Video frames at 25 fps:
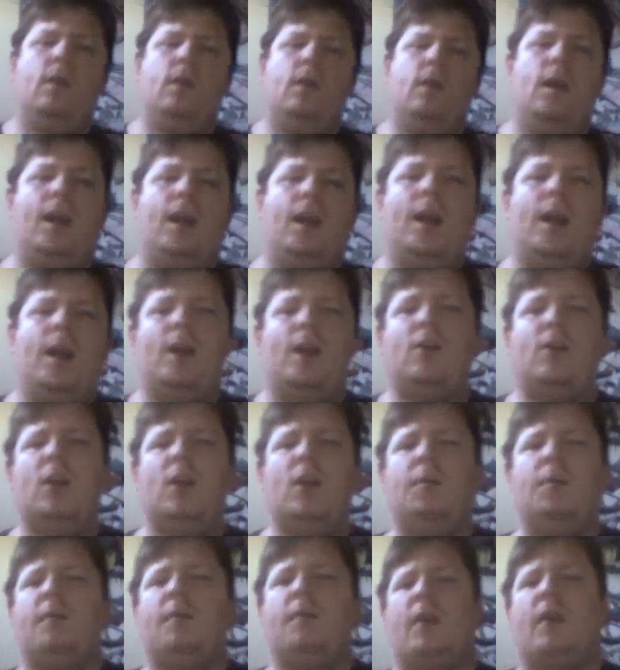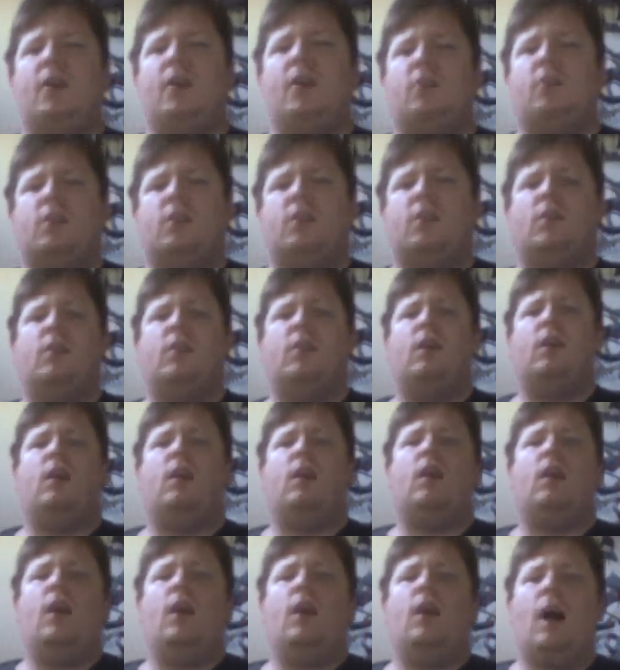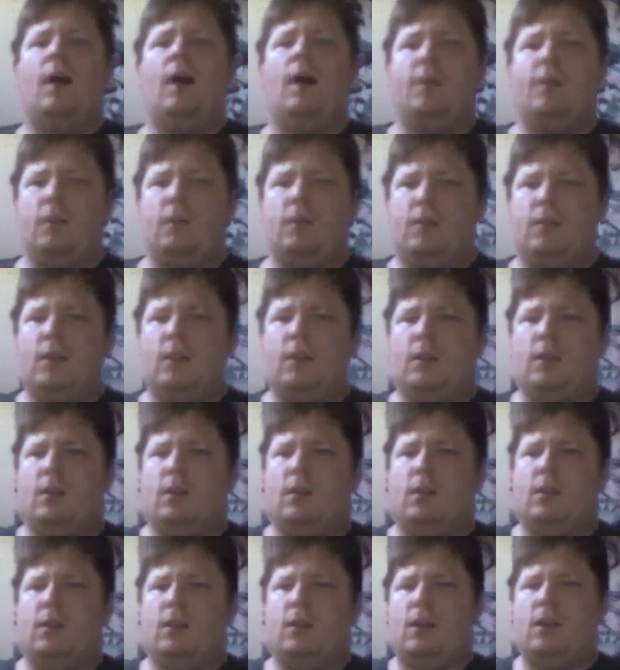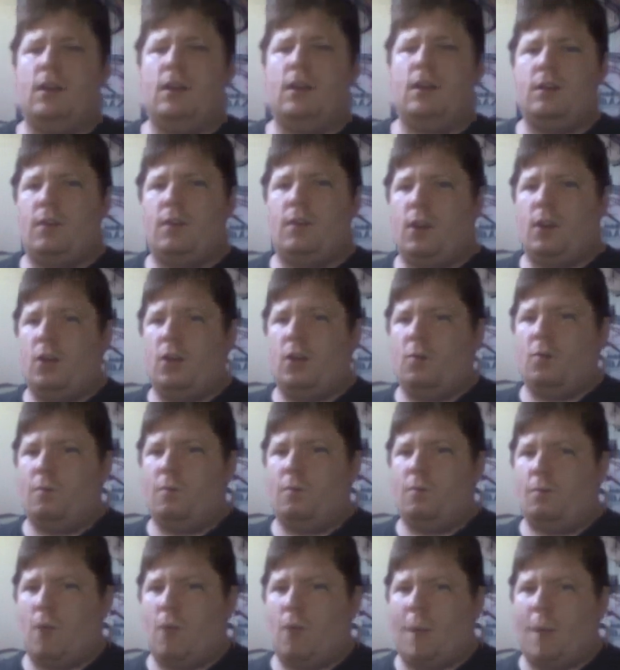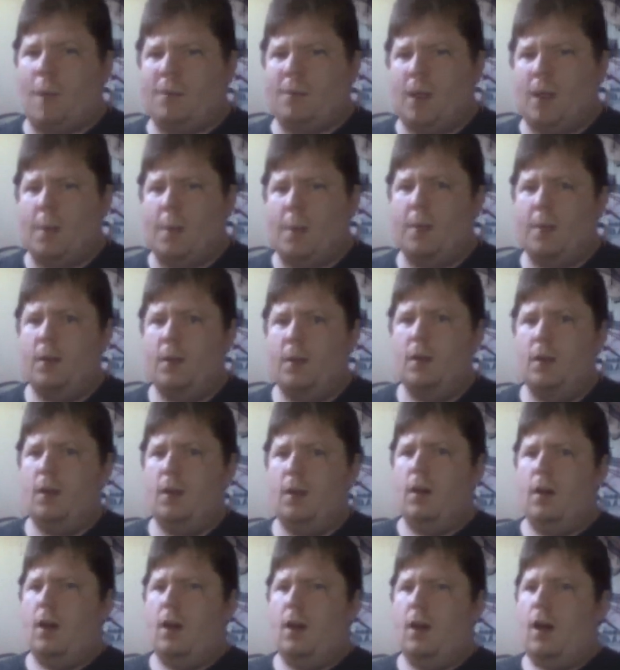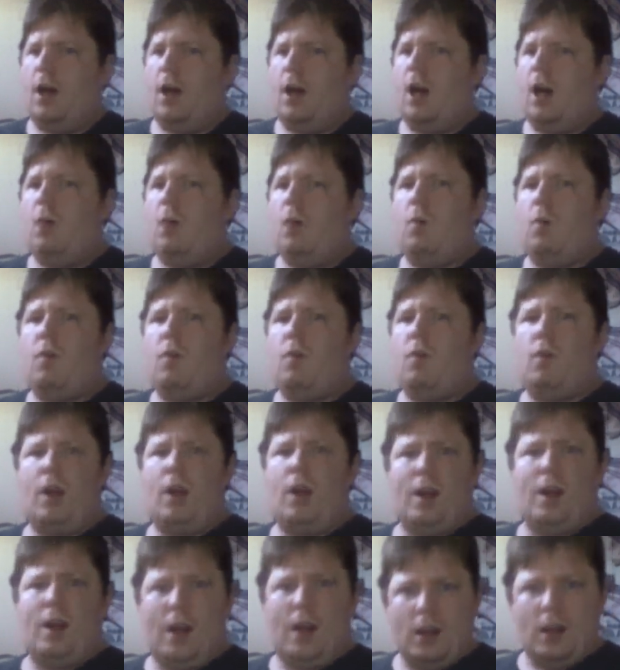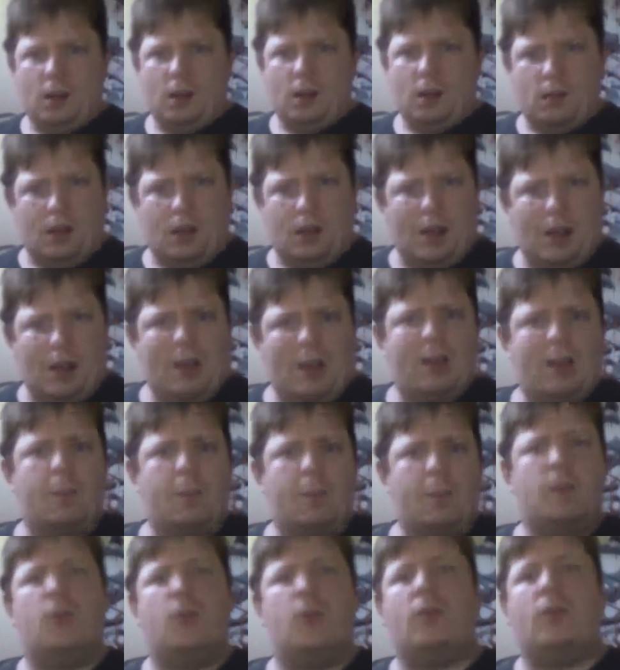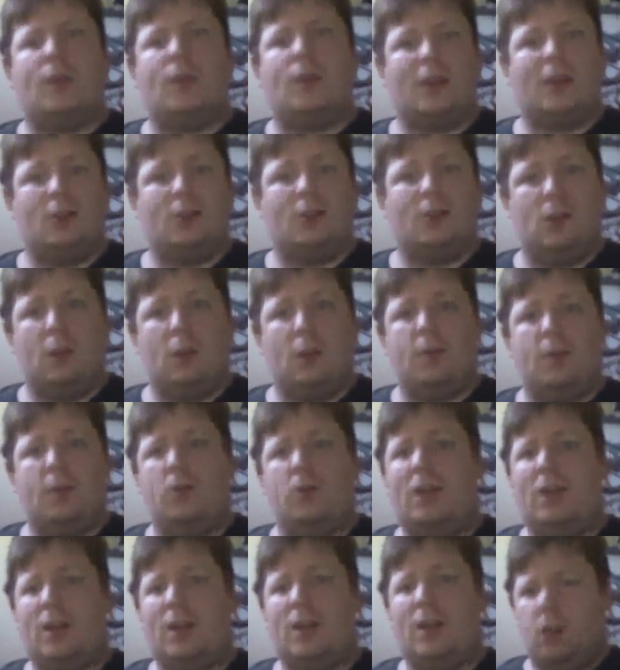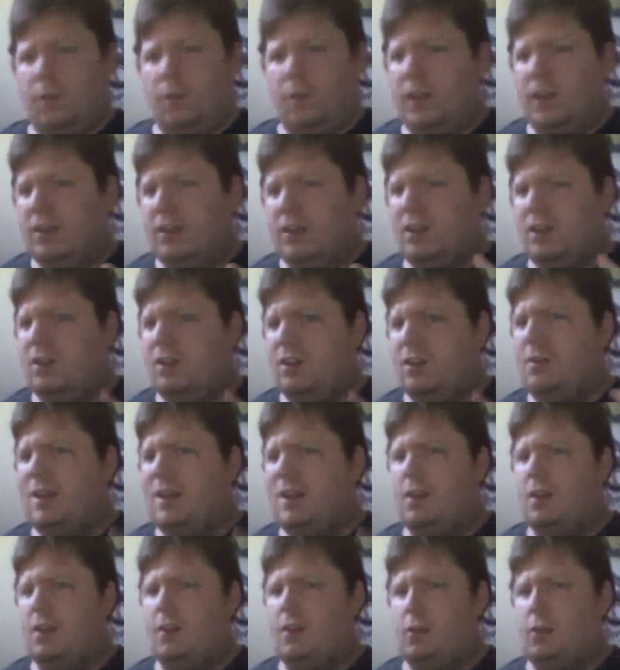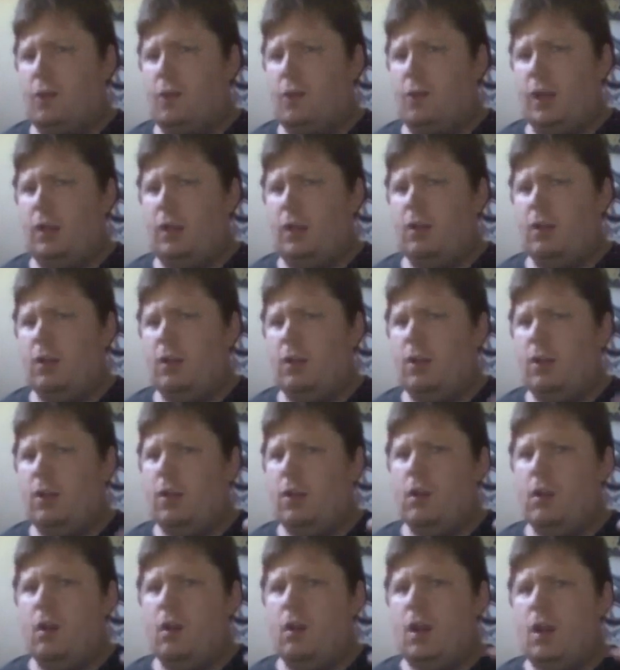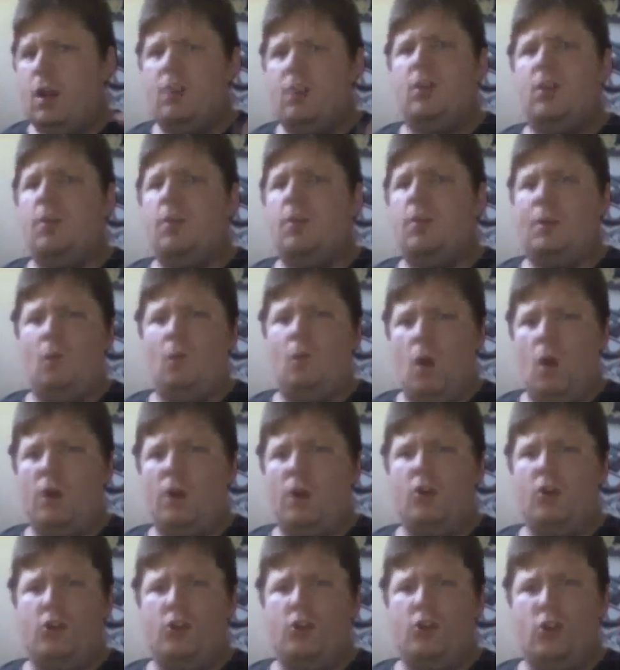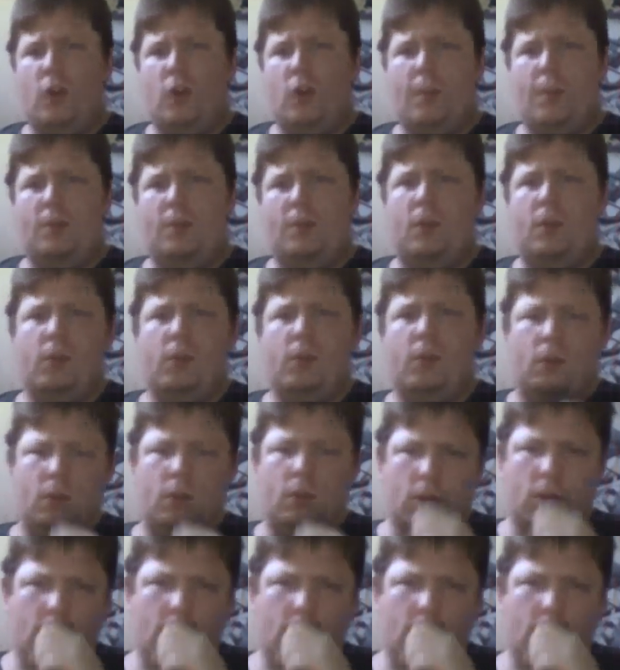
Again, it's going to be very interesting to see how this volume wraps up. Whether or not it ends in the next episode, the next 2 episodes. I don't think it's going to be another 3. It's only going to be 1 or 2 episodes.